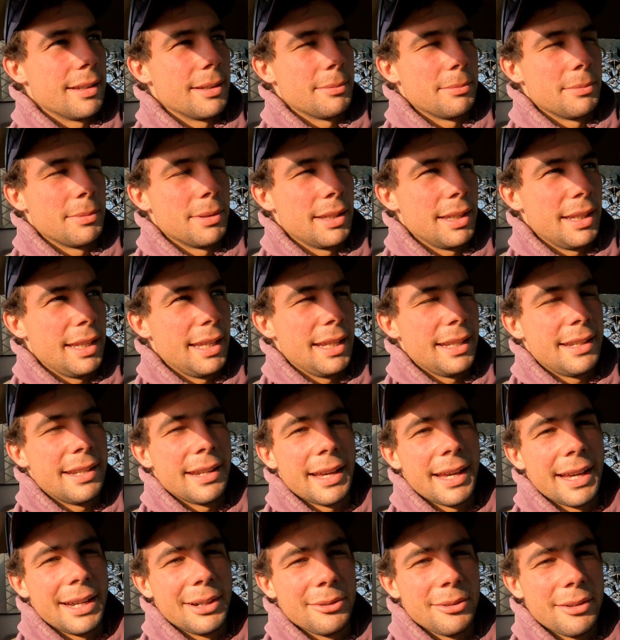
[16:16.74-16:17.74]
um, ear
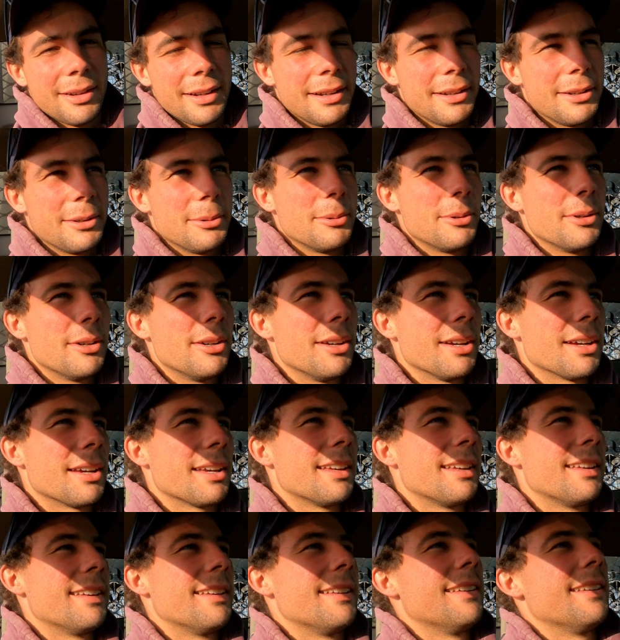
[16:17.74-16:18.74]
tag reader to work.
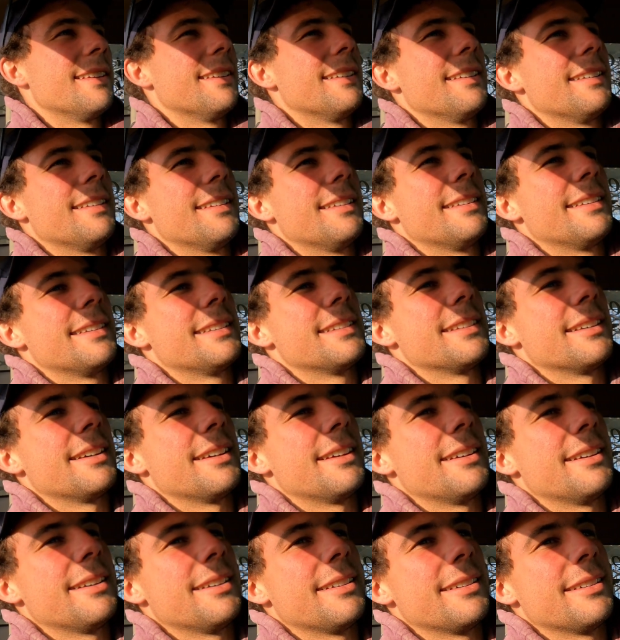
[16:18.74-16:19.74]

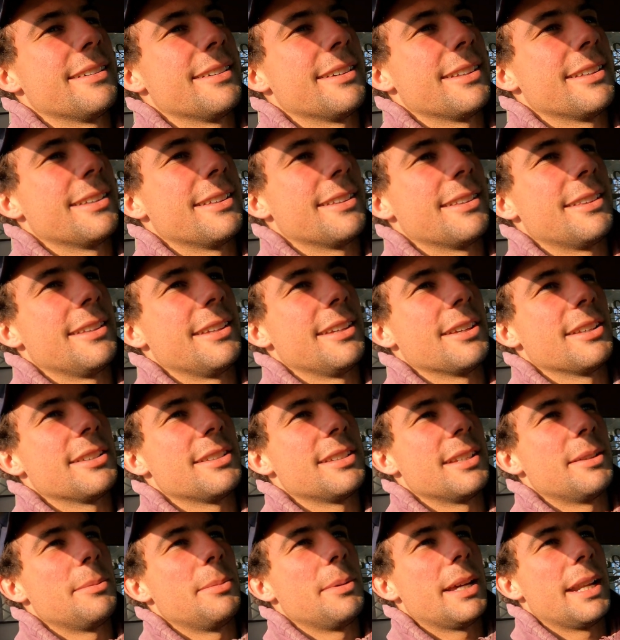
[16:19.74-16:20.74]
So I think I
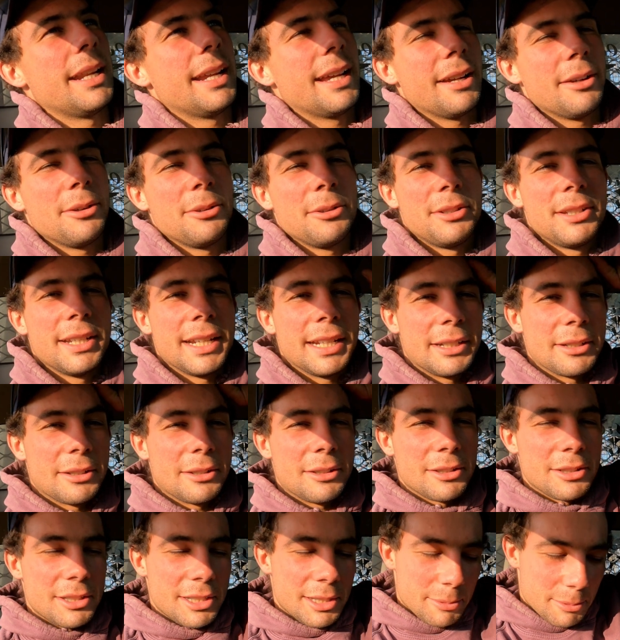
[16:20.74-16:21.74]
said about how good
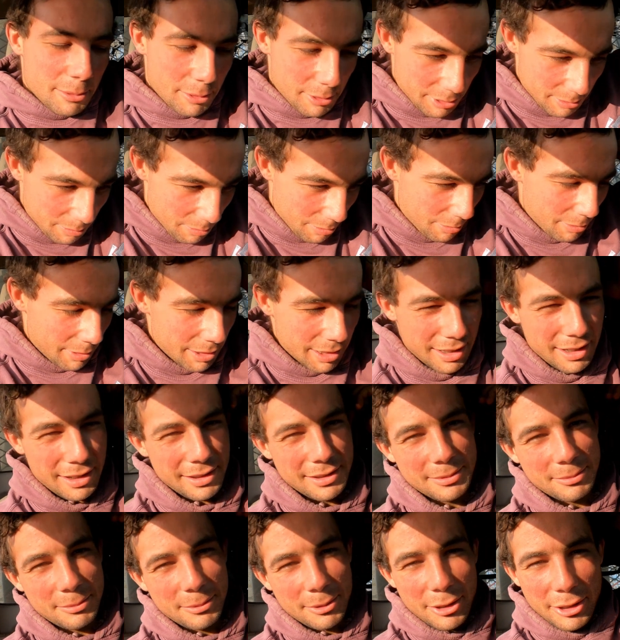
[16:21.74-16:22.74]
technology was, but when it
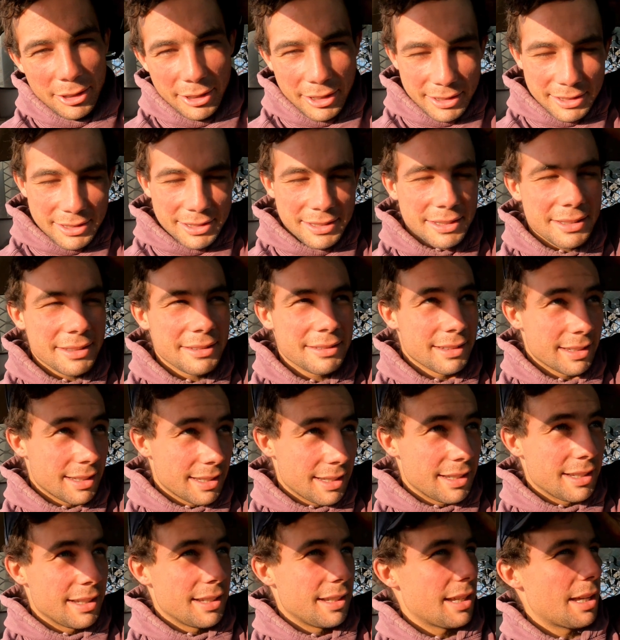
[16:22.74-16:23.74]
doesn't work, it's
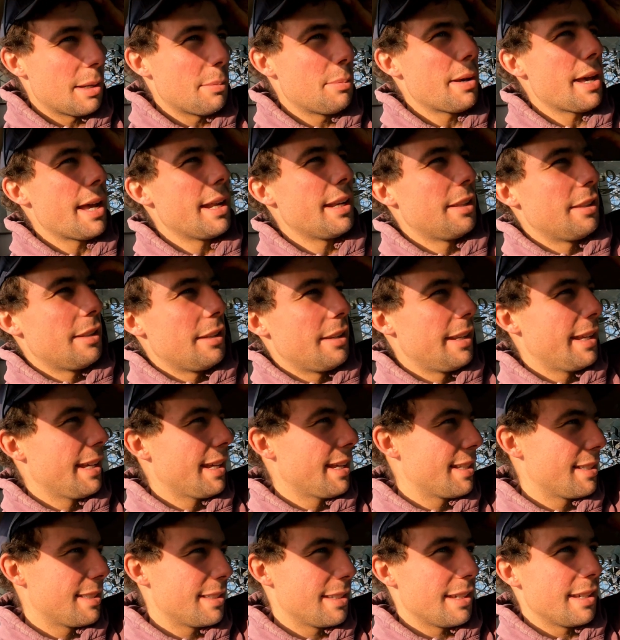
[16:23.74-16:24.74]
a pain in the
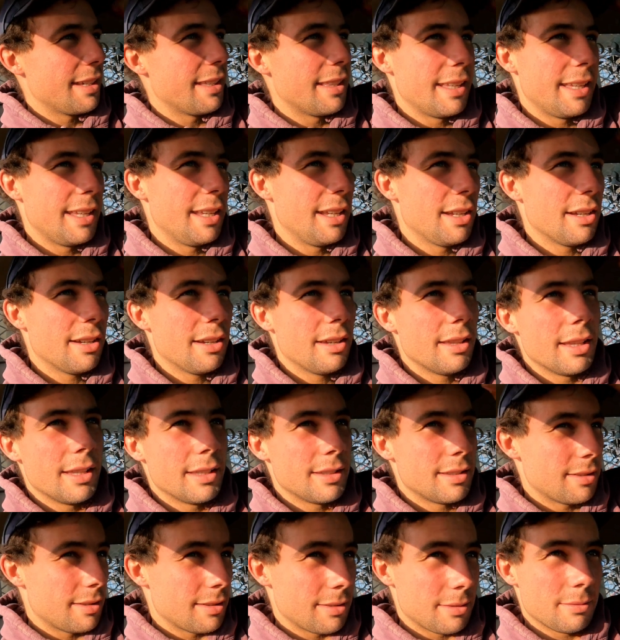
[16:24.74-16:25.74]
neck. So there you go,
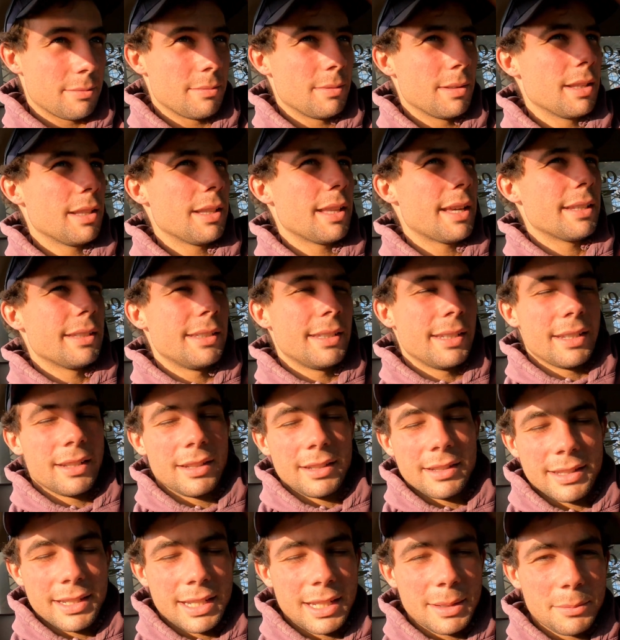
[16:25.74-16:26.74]
there's a classic
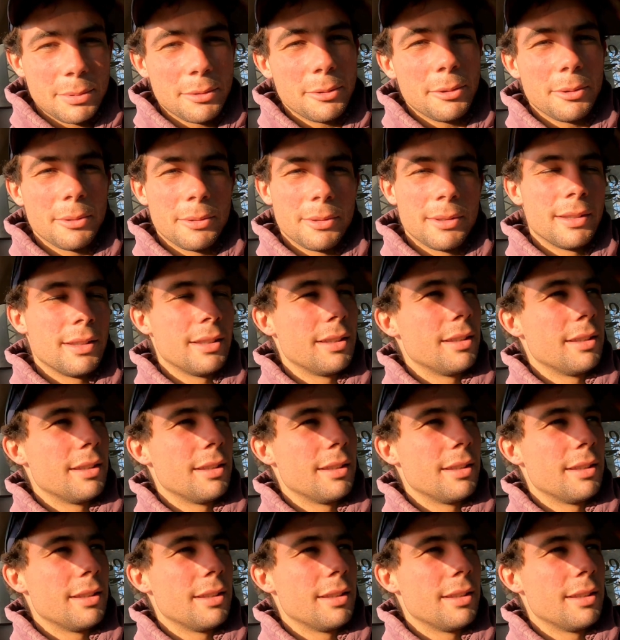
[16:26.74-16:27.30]
example.